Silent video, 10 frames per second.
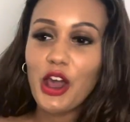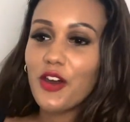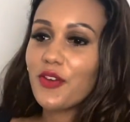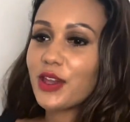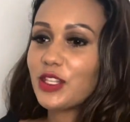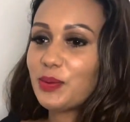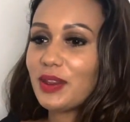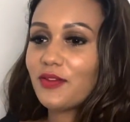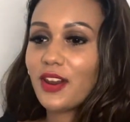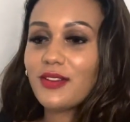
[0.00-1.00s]
versus being
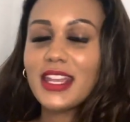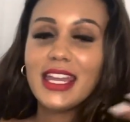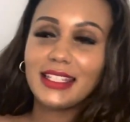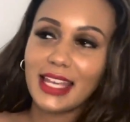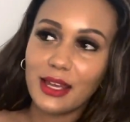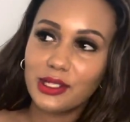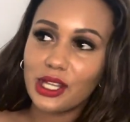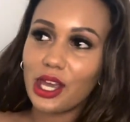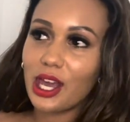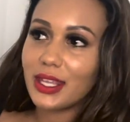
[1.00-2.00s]
very down to
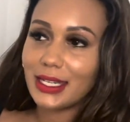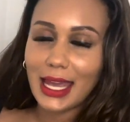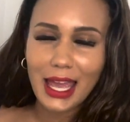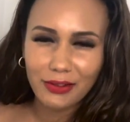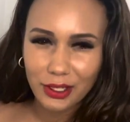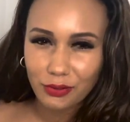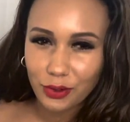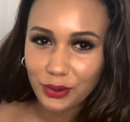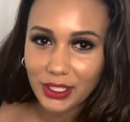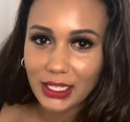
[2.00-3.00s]
earth and having a
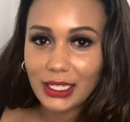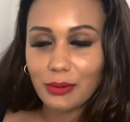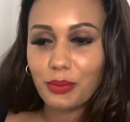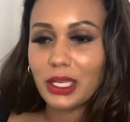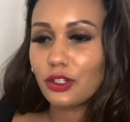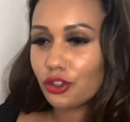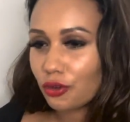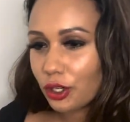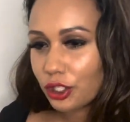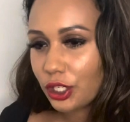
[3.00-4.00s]
routine and being
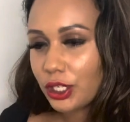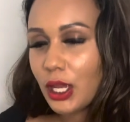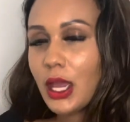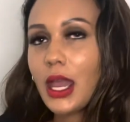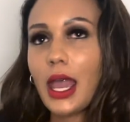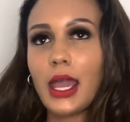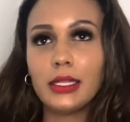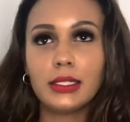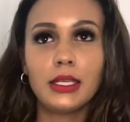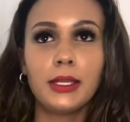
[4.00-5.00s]
structured, and